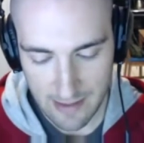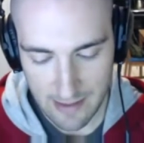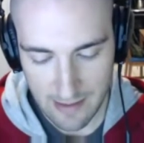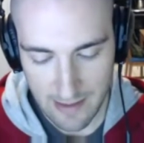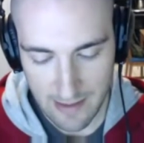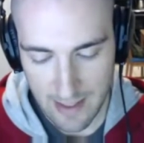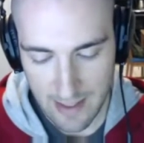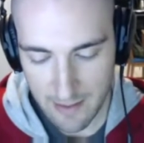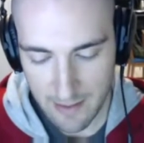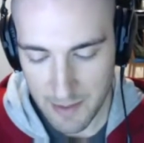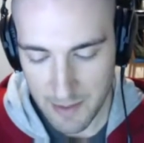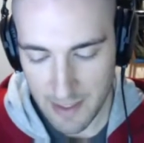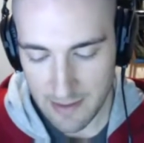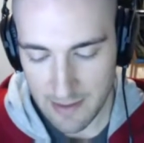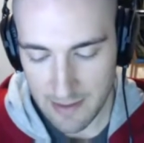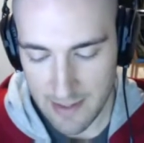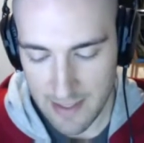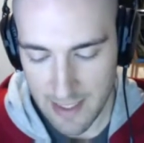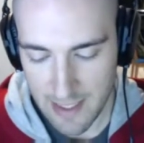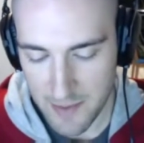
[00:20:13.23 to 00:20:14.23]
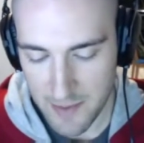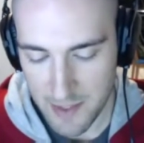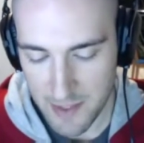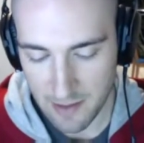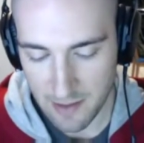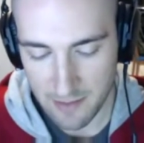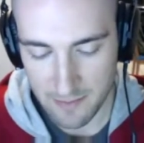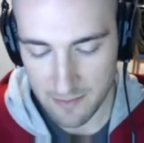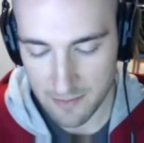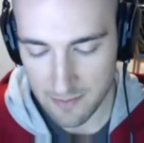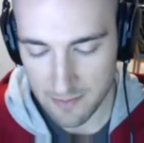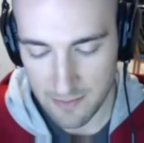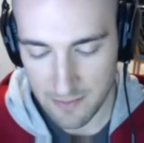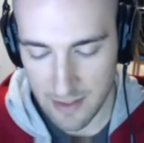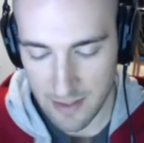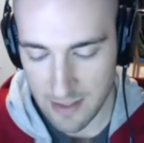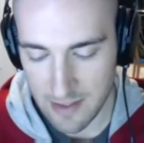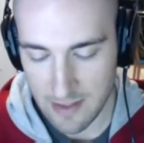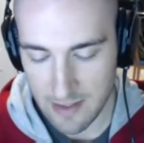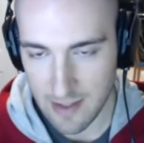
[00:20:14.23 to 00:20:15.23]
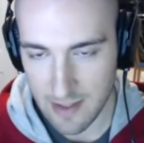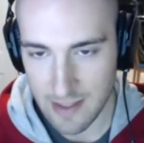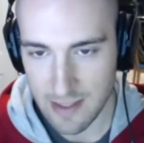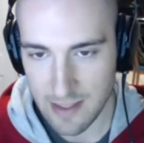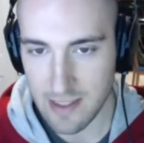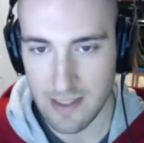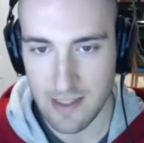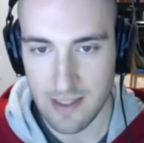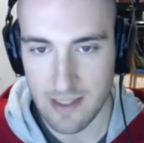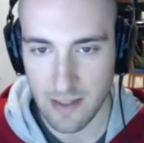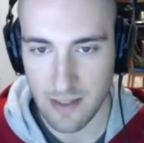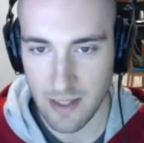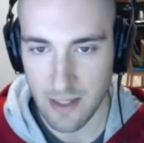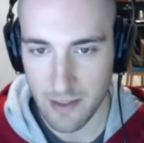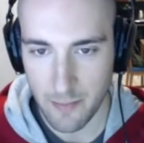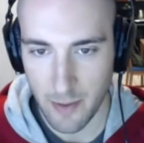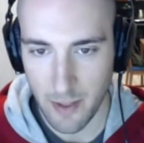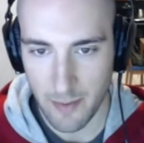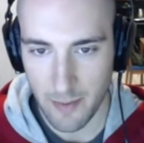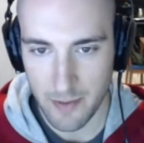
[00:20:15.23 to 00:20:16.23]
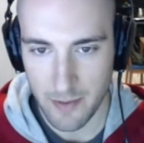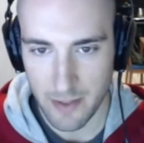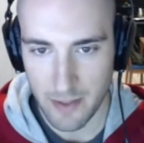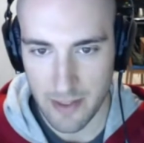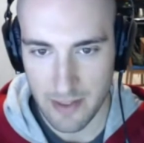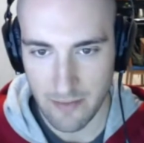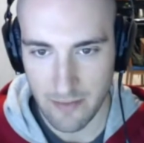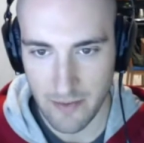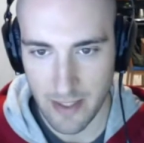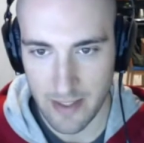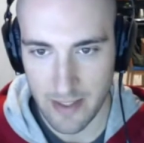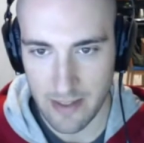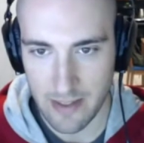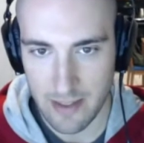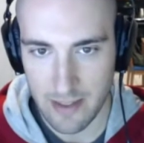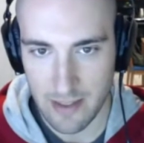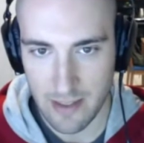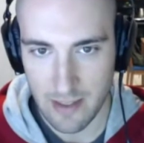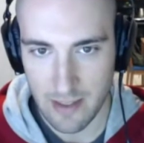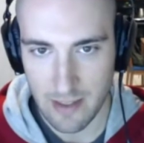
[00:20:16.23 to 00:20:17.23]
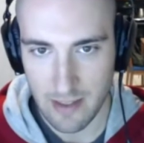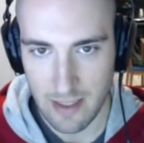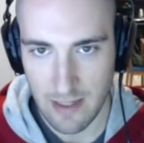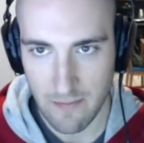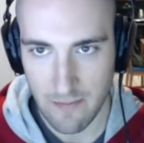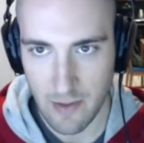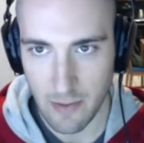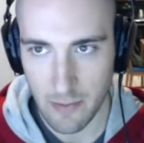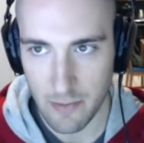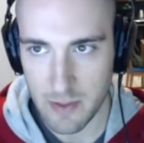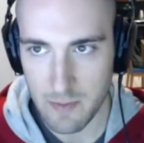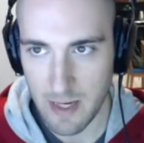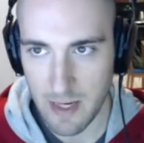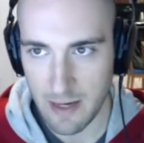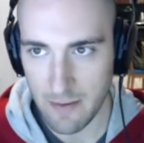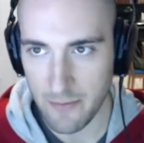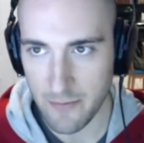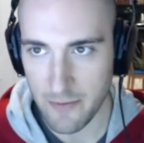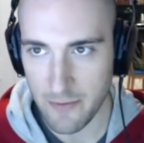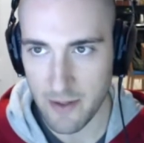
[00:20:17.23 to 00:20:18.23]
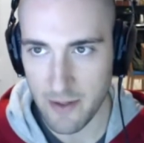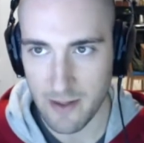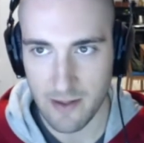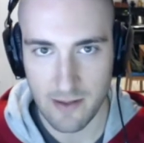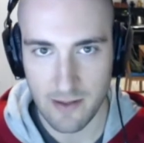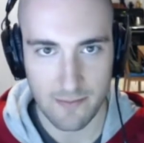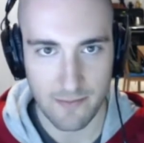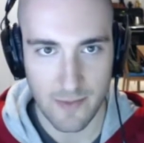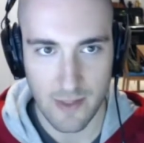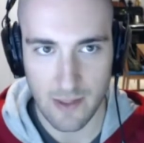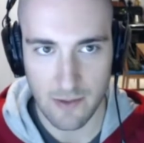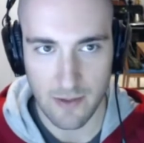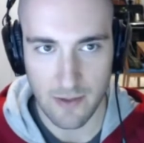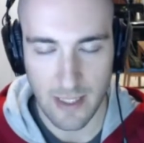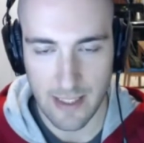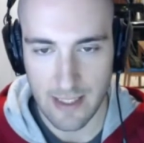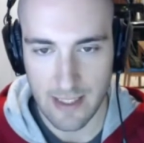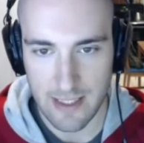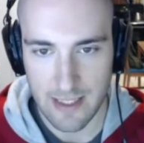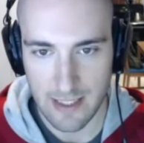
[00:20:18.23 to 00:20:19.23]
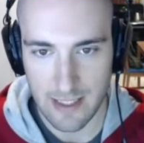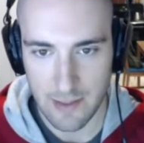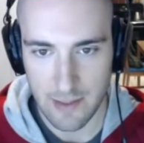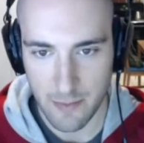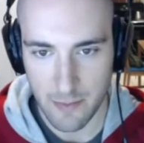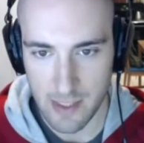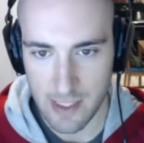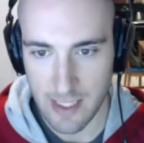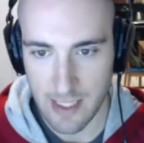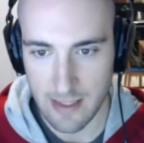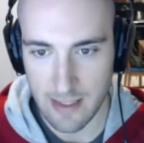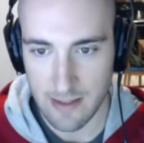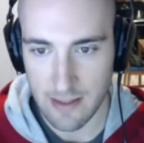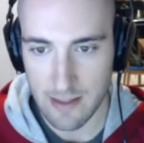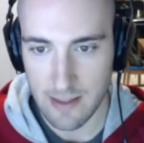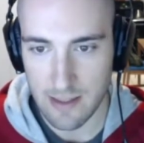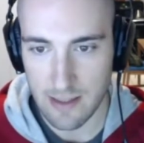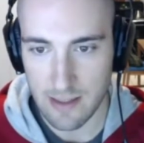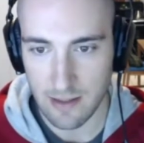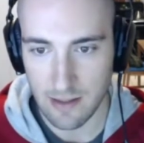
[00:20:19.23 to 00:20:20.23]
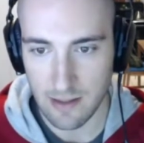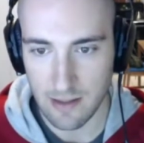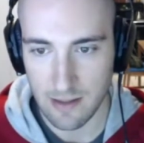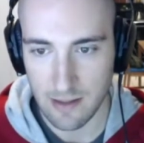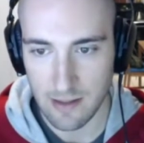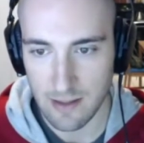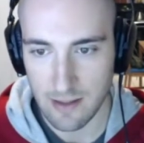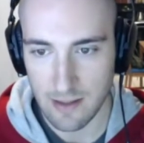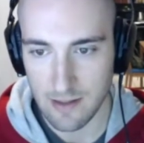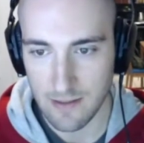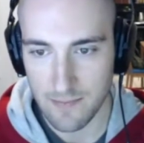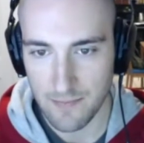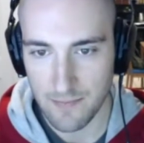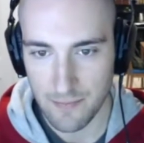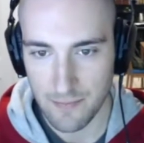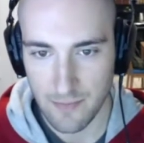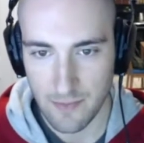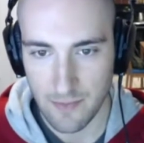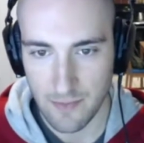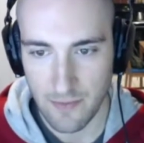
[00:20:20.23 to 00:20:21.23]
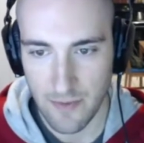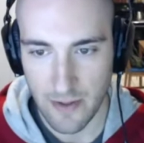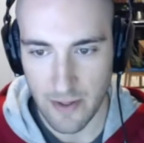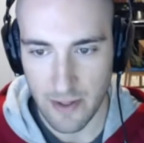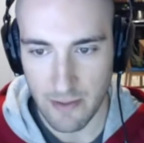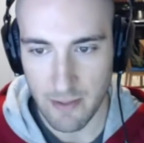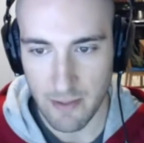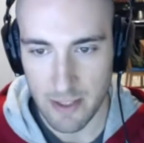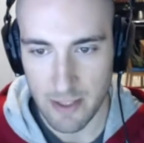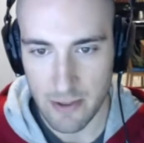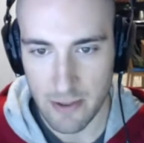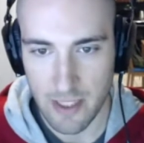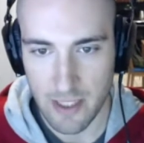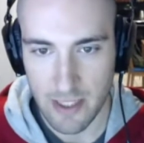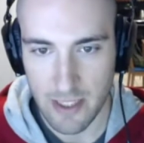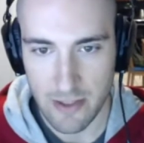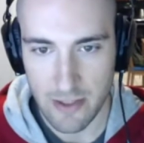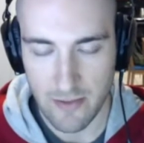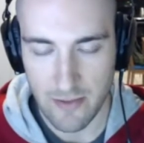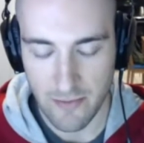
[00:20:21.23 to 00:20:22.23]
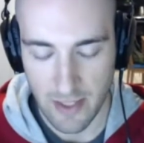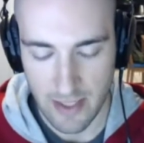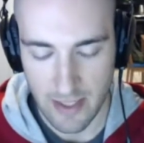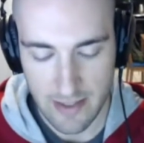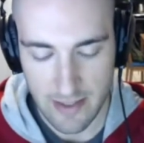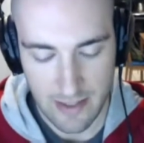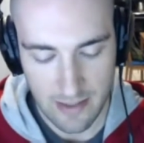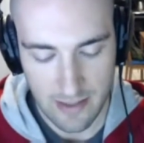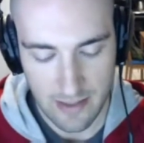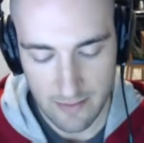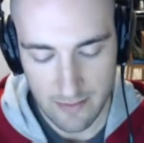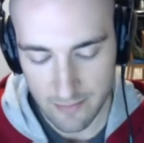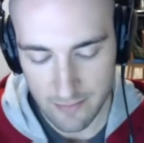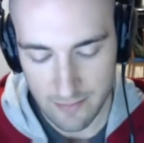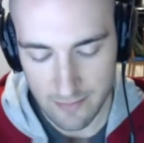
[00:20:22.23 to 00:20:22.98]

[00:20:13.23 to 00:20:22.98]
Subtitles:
yeah, I mean, Samsung. This is not a populist device, even though it was made for the 96%. It's still very much a niche device, and